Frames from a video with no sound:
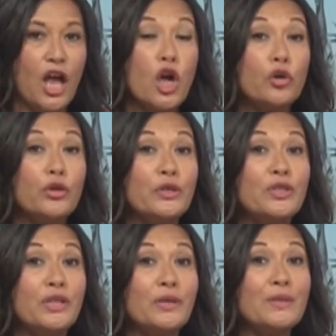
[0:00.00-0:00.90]
Cruise
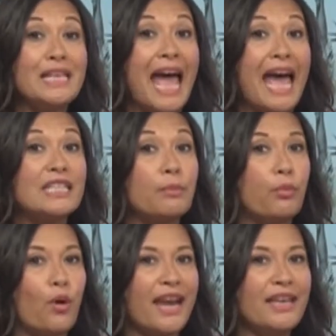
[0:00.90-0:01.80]
news, and a
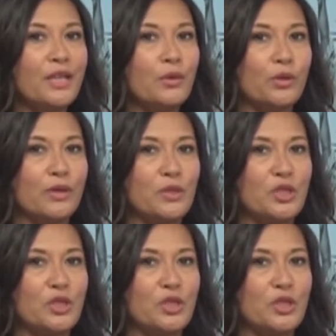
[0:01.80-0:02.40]
brand new cruise